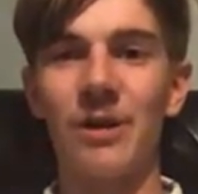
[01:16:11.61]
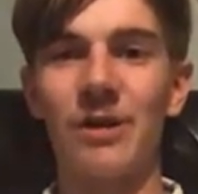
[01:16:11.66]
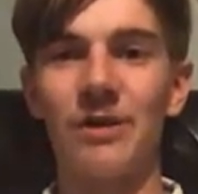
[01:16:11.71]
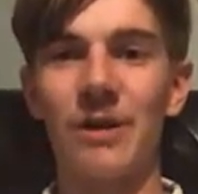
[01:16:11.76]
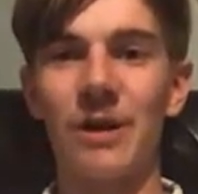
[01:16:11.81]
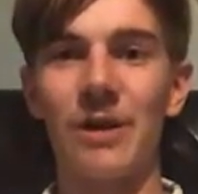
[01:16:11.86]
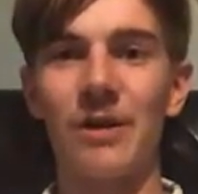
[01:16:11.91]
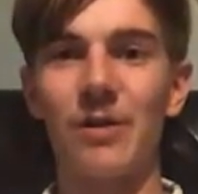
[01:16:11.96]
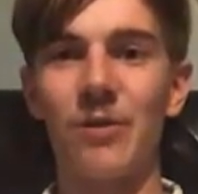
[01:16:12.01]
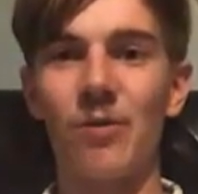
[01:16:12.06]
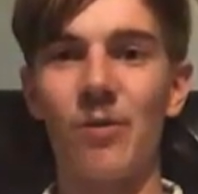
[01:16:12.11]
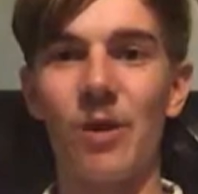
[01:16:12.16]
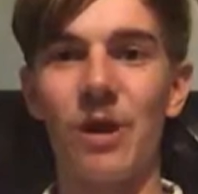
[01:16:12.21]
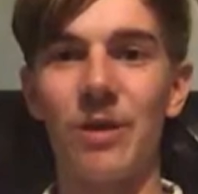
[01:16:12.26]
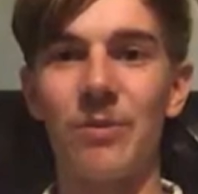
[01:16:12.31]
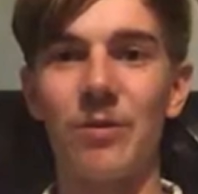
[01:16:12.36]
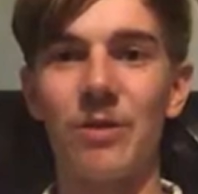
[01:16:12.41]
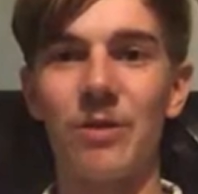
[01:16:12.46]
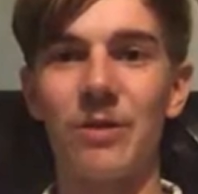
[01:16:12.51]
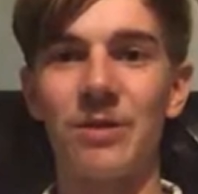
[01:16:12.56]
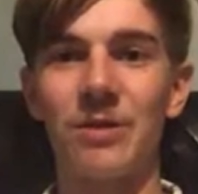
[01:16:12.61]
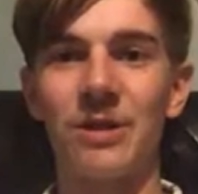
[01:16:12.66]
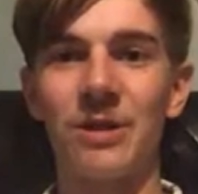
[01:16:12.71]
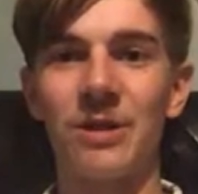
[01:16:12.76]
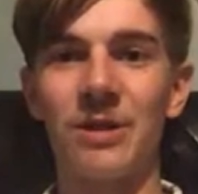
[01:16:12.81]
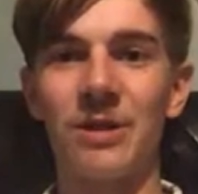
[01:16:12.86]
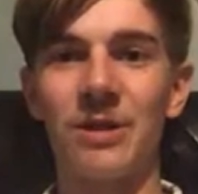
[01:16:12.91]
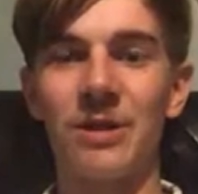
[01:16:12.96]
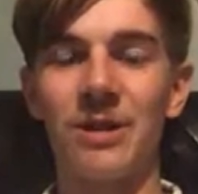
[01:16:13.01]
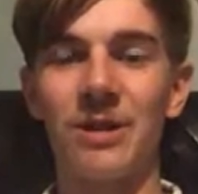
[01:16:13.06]
that a white
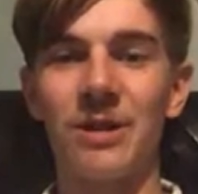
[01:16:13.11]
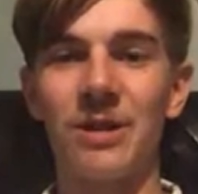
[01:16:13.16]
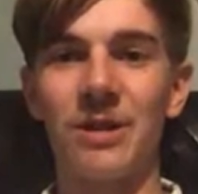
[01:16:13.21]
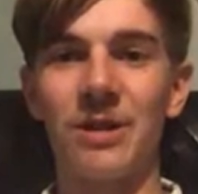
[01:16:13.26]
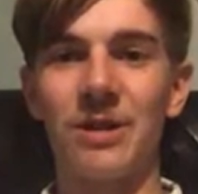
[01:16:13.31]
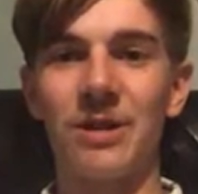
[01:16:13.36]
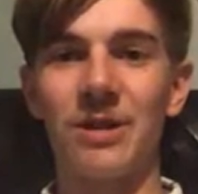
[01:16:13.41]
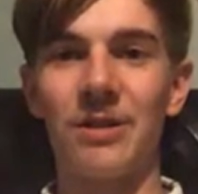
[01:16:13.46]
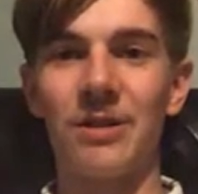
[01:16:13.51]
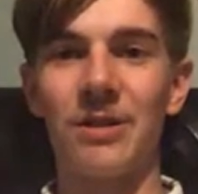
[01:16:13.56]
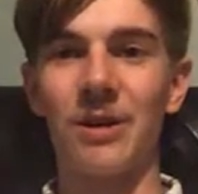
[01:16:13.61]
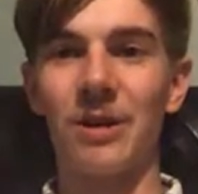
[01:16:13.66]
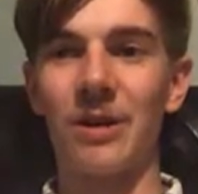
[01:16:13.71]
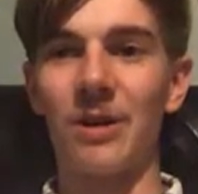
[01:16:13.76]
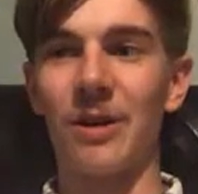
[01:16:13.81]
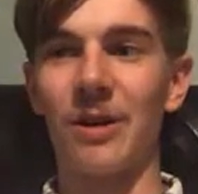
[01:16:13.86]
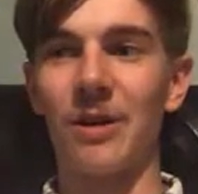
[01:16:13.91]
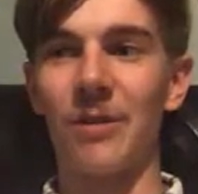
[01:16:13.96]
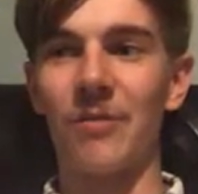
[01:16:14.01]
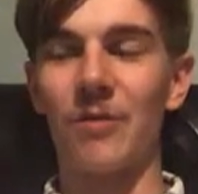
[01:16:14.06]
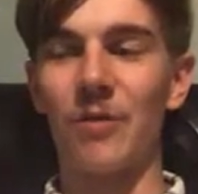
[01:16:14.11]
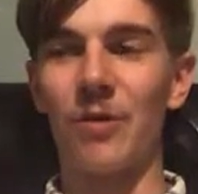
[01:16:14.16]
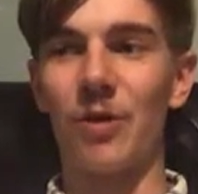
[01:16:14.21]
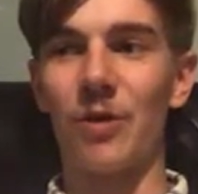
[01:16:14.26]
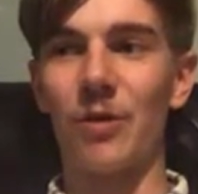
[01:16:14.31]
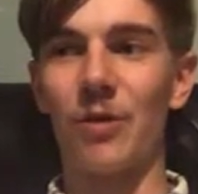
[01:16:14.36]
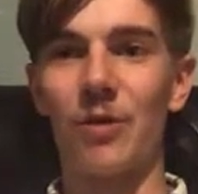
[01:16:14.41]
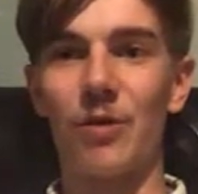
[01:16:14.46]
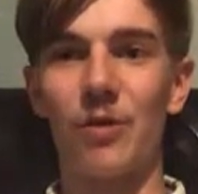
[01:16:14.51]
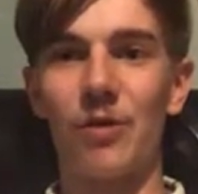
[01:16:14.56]
person
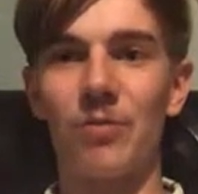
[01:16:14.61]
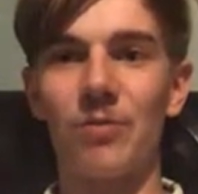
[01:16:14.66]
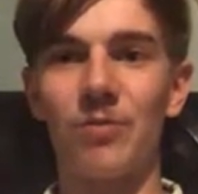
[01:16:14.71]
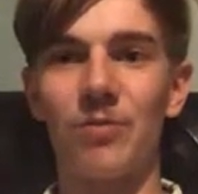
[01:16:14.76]
or